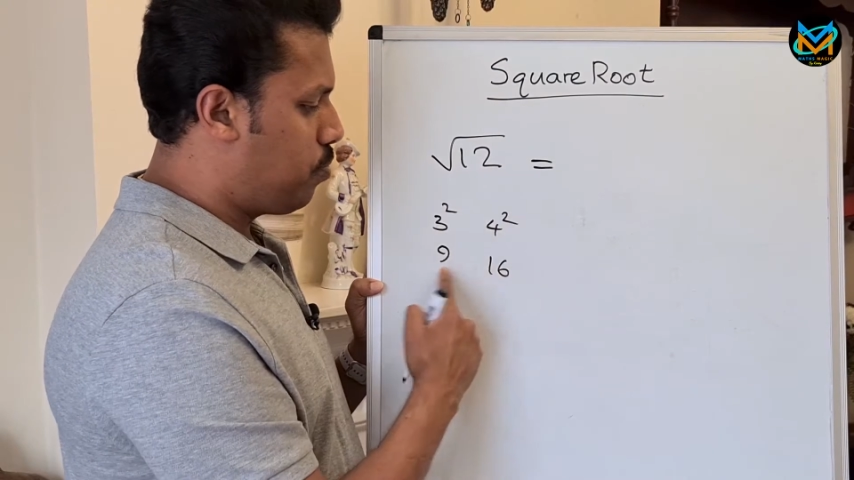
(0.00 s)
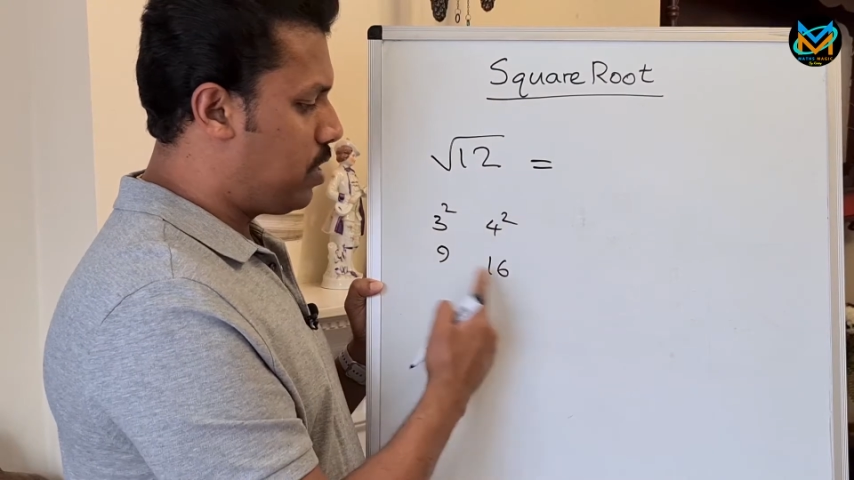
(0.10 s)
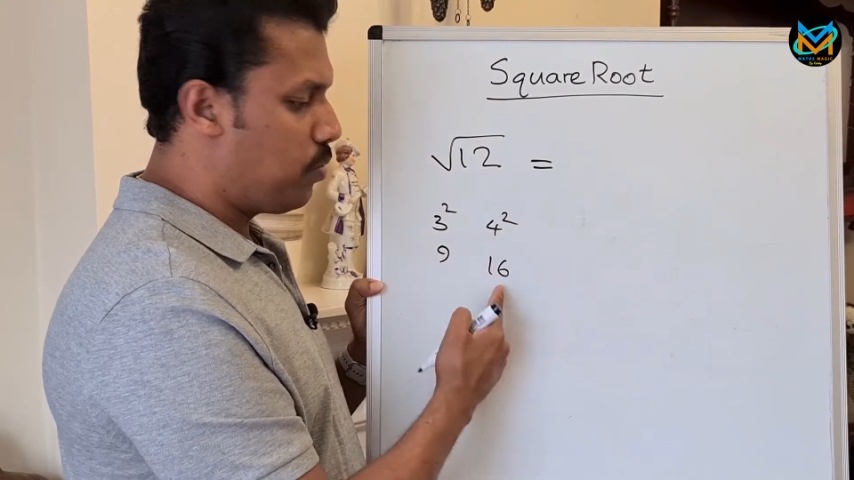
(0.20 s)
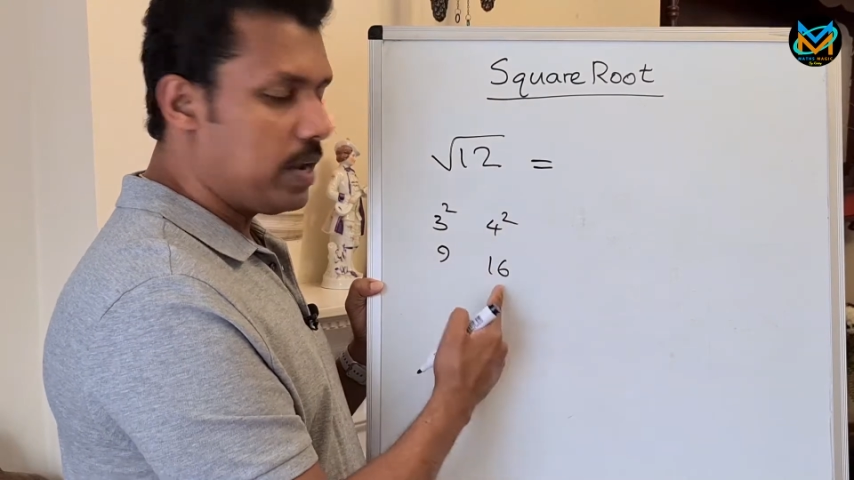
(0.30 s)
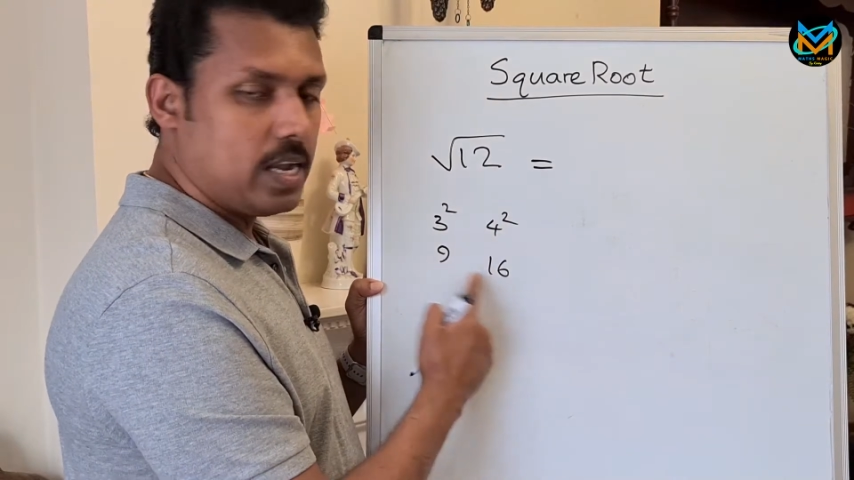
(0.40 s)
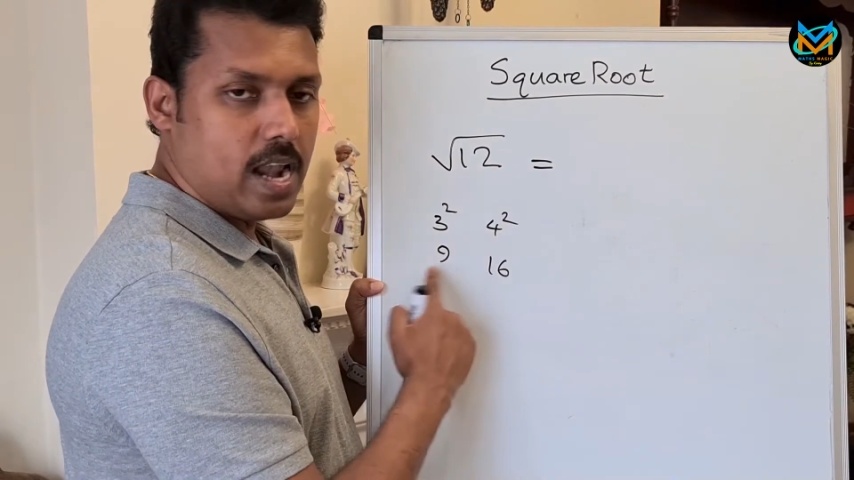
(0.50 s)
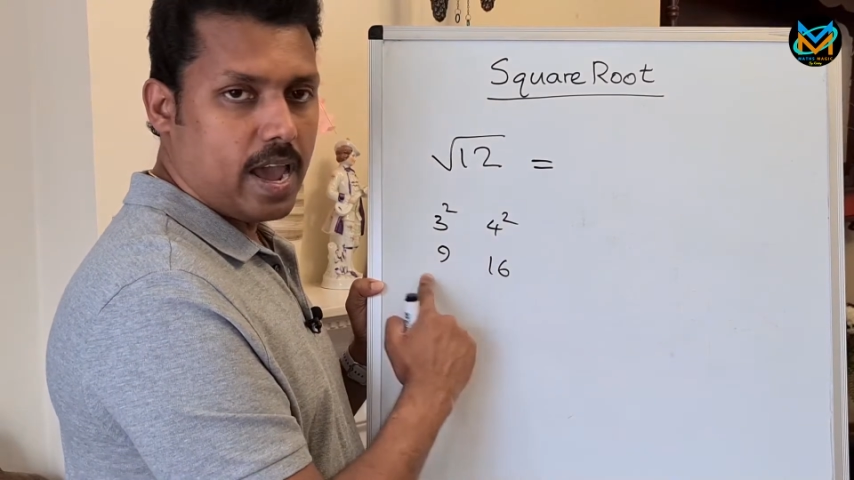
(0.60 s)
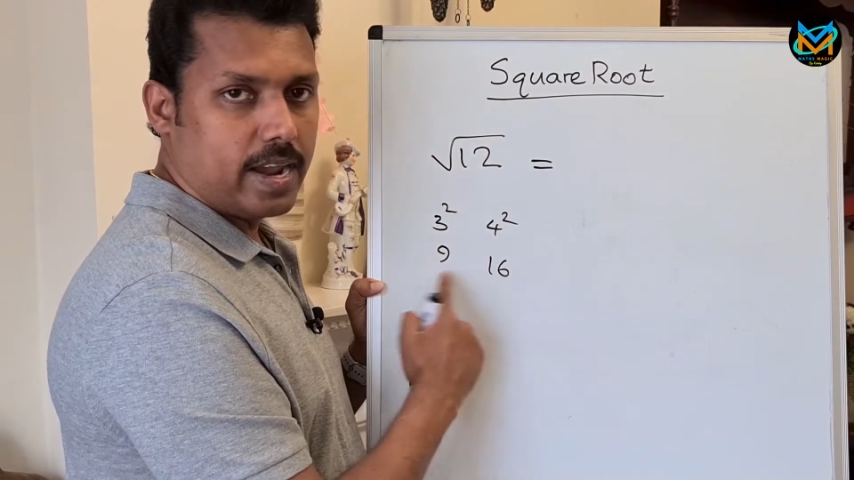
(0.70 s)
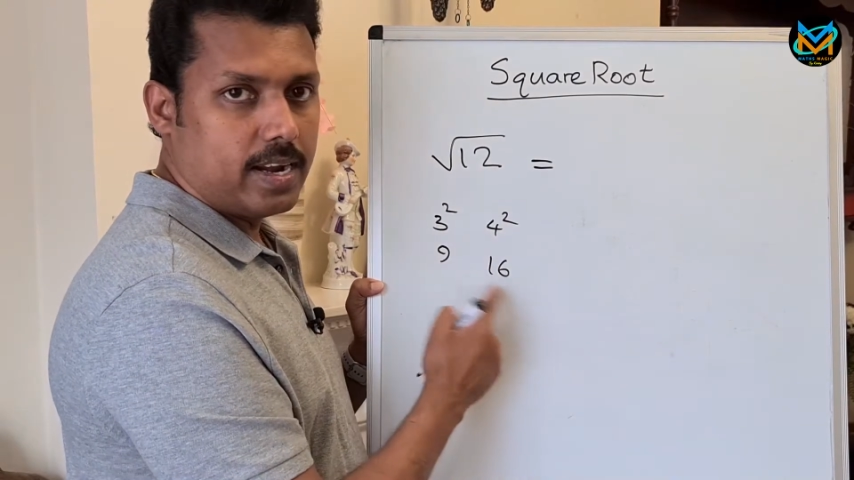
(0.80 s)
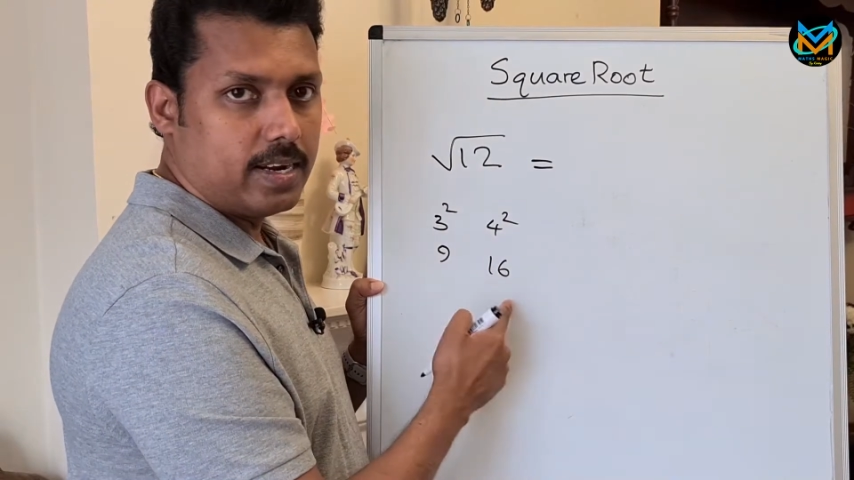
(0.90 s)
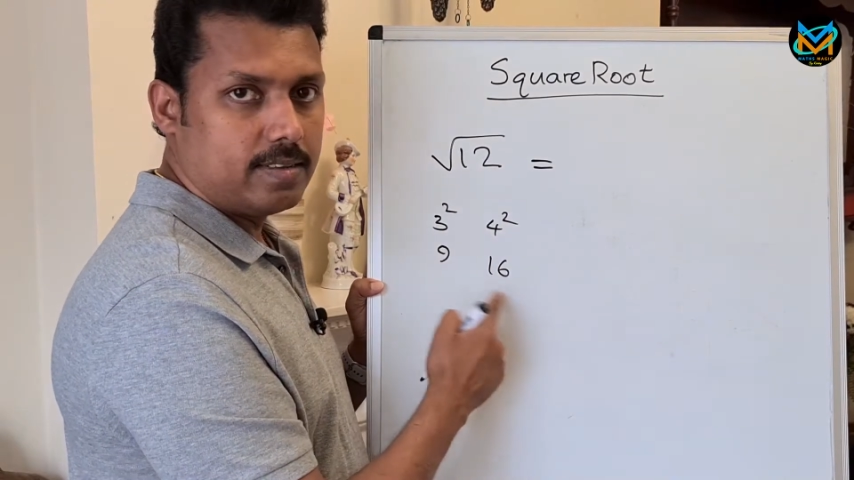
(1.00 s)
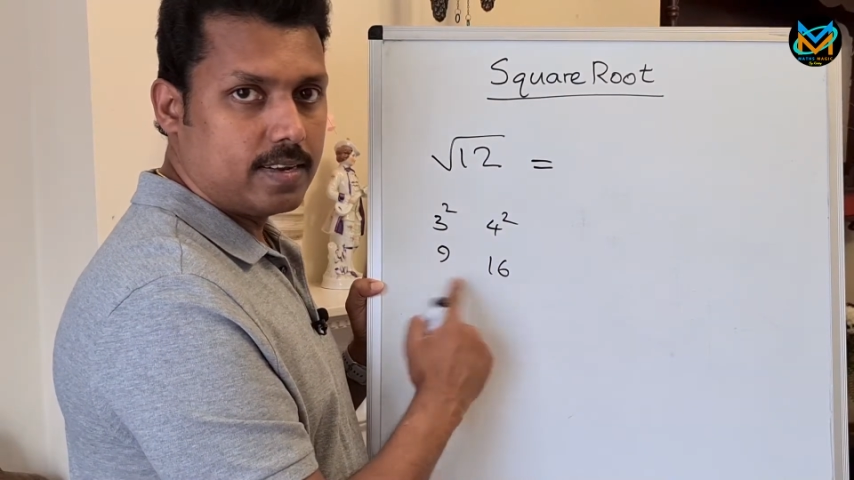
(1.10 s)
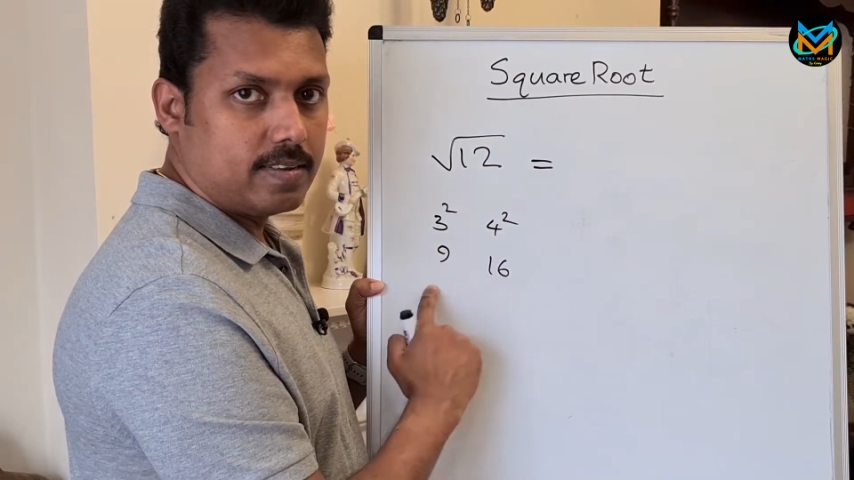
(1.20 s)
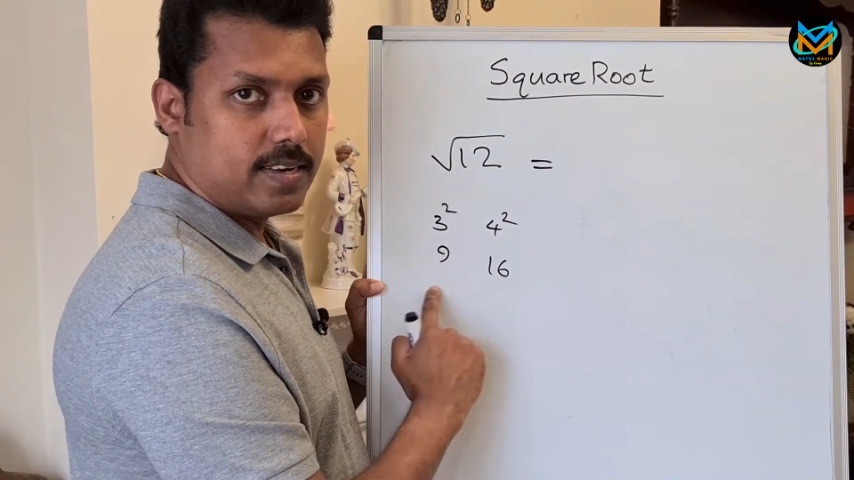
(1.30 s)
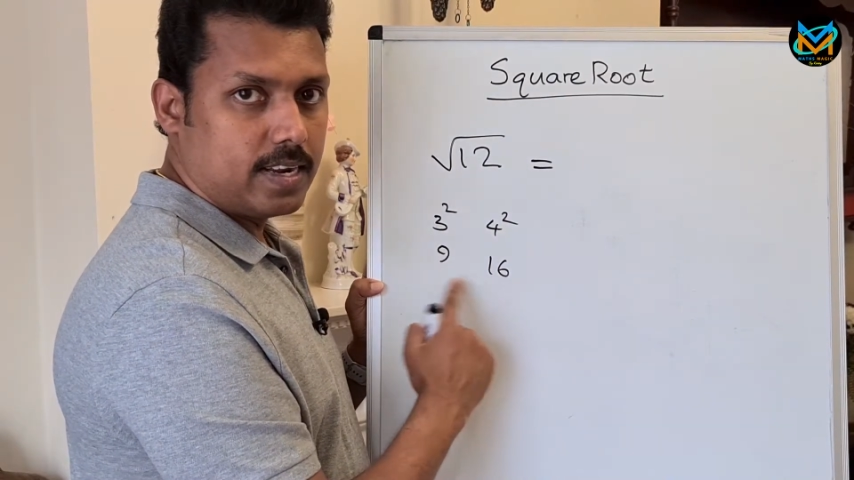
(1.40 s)
between 9 and
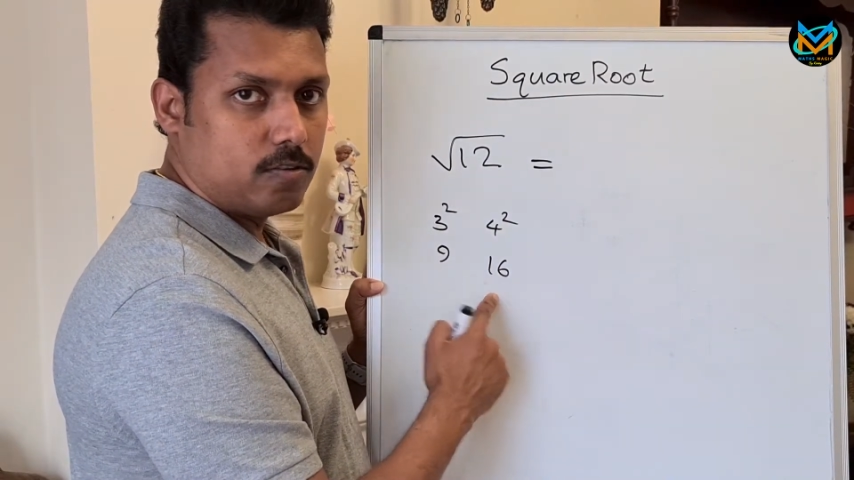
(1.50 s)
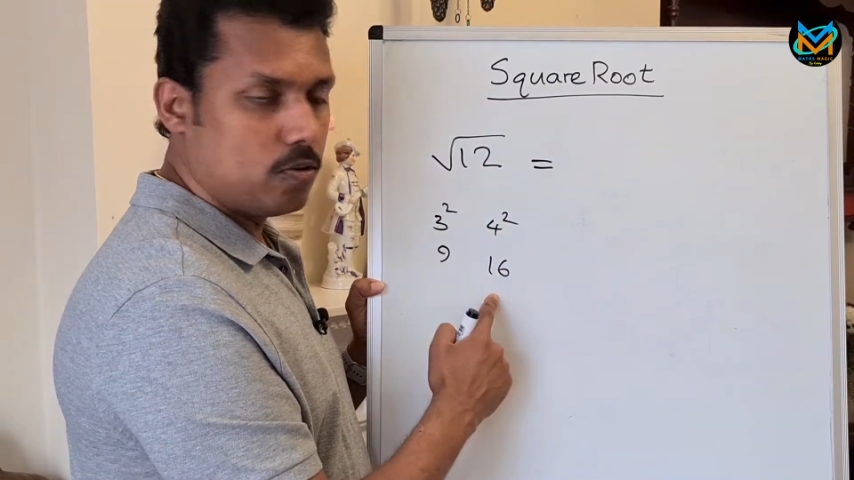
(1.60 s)
16.